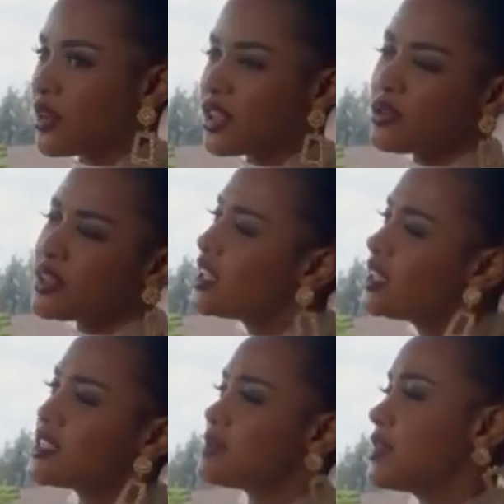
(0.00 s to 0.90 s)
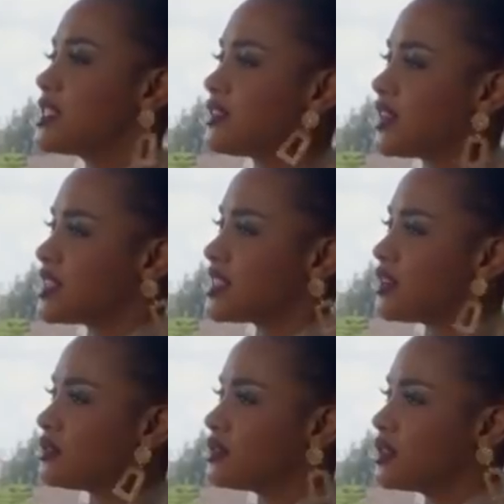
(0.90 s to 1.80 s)
We don't need a specific
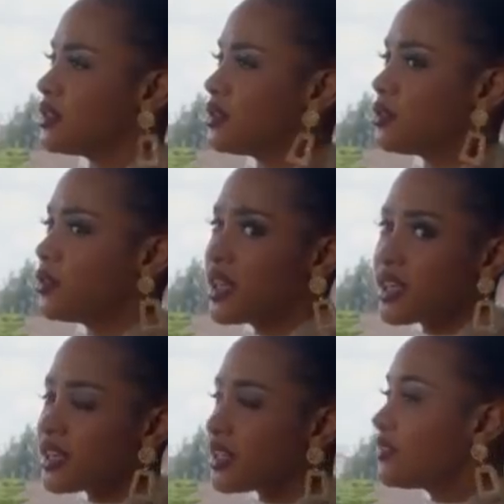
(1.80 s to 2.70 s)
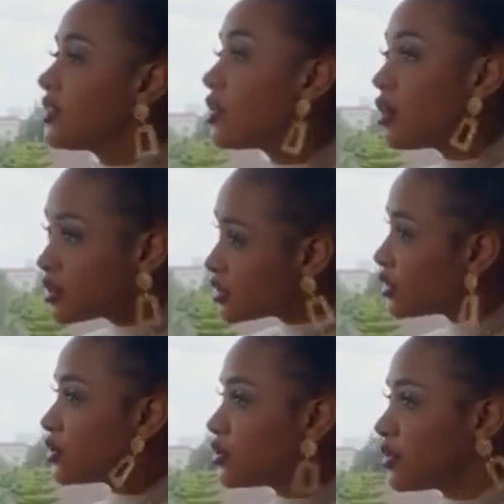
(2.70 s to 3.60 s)
sound. We can give it all to
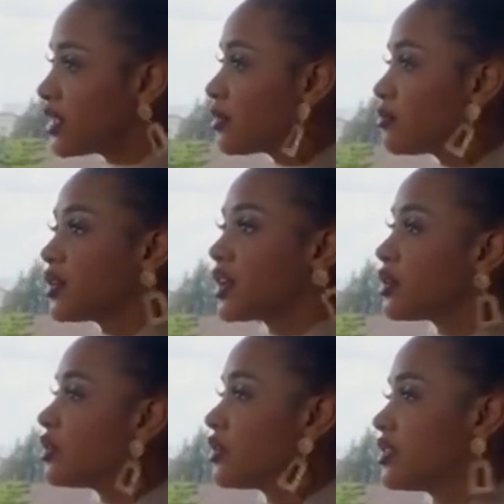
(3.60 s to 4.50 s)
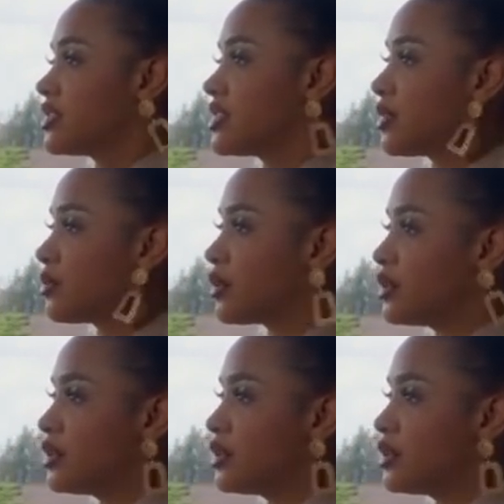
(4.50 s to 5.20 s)
you. We can bring it all on the table.